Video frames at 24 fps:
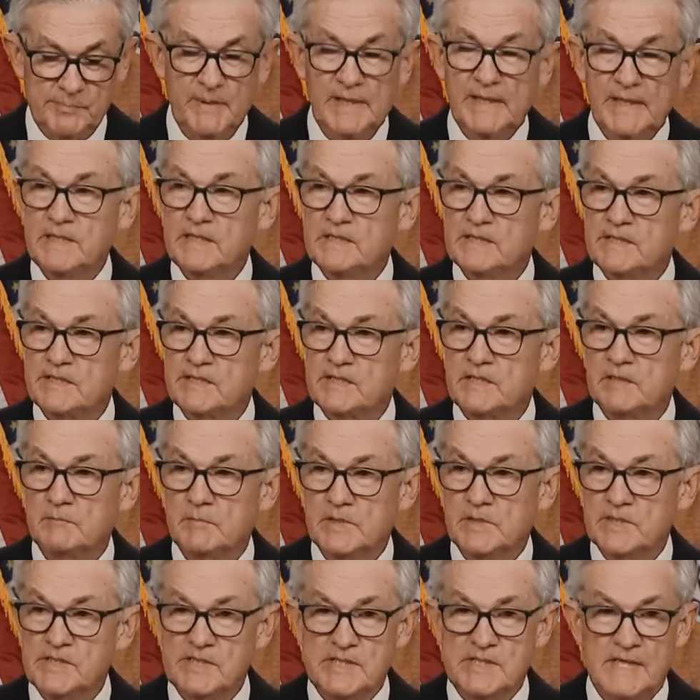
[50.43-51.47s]
banking
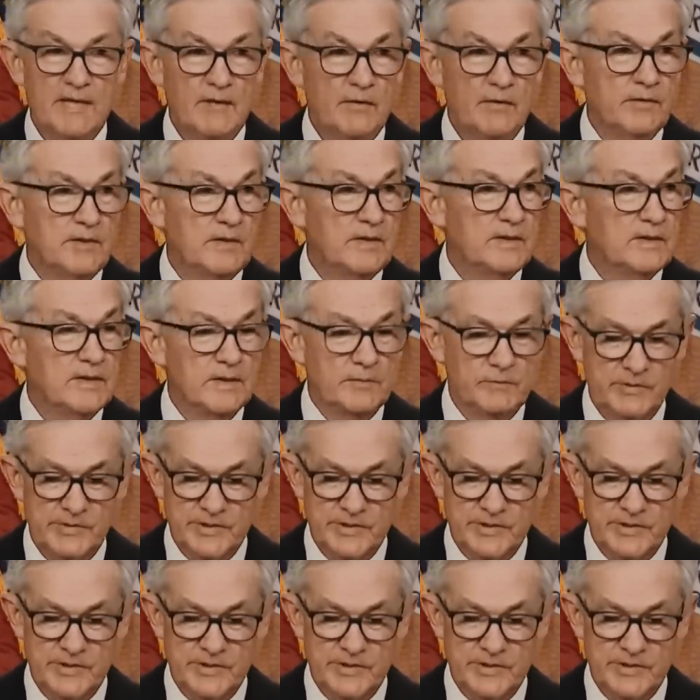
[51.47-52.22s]
system is sound and